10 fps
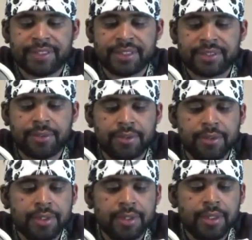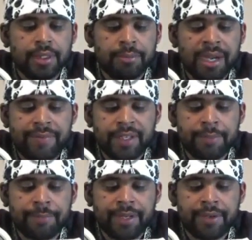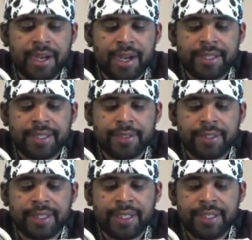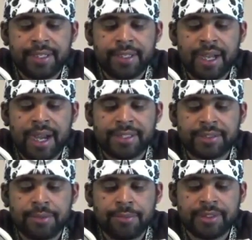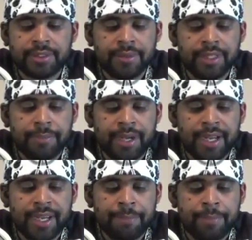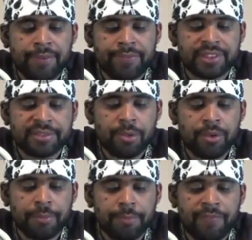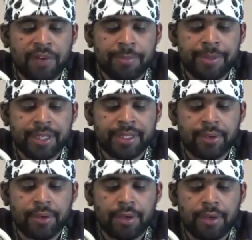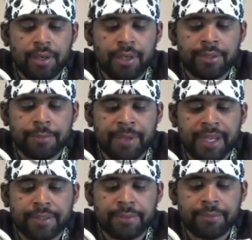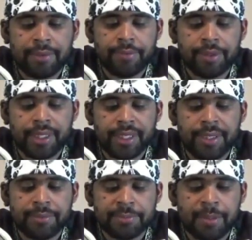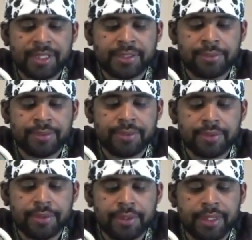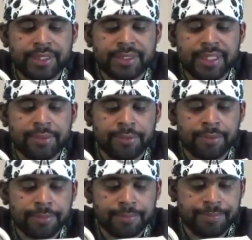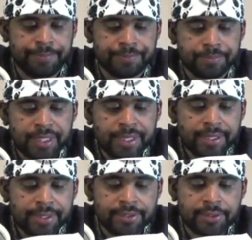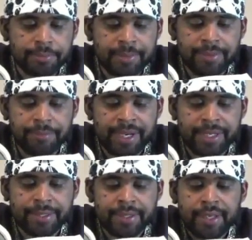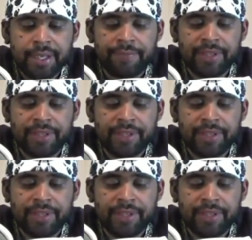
Francisco. Waving a banner high in the air, the Indian guide soon was greeted by a puff of smoke far beyond the other bank of the river in response to his signal. The two men waited.